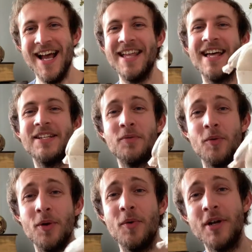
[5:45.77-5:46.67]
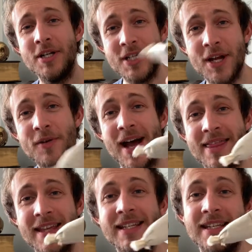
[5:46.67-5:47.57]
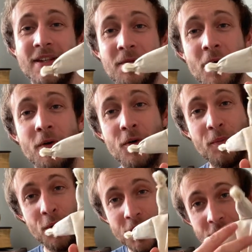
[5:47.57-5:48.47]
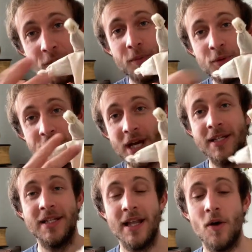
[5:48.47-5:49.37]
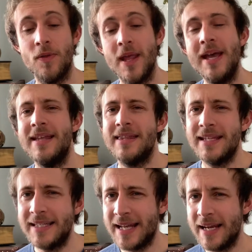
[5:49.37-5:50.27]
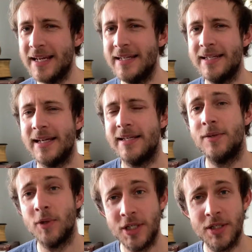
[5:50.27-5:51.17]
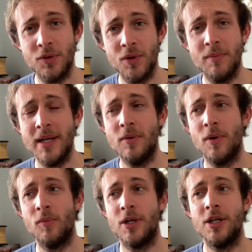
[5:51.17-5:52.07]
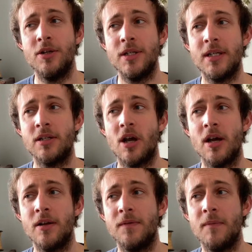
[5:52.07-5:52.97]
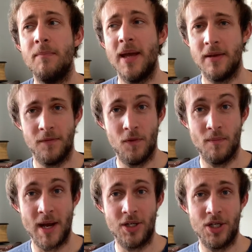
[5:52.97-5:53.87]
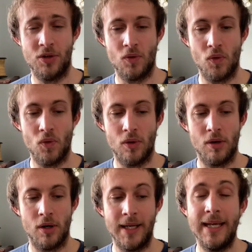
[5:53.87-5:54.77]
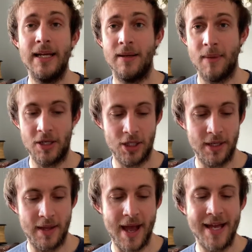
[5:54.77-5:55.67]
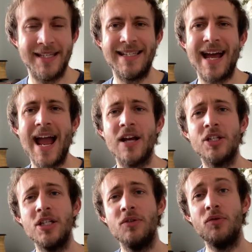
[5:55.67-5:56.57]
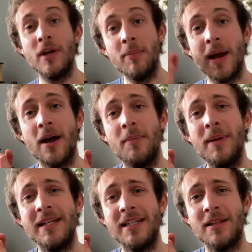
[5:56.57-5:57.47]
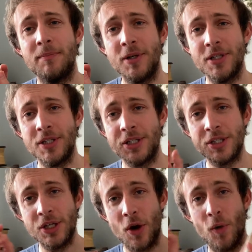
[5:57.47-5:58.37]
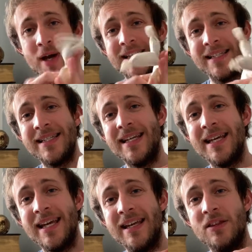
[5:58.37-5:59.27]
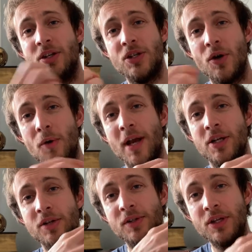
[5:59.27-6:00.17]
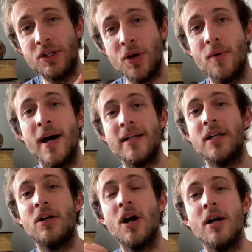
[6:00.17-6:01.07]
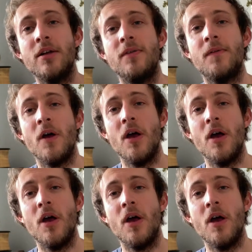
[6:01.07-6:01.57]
That's what we want to do, and this is the focal point that we're projecting that on. The second is, which is normally when we're using kind of baneful magic or healing magic, and that is to actually rip out a piece of the person's soul, stick it in the doll, and use the doll as a kind of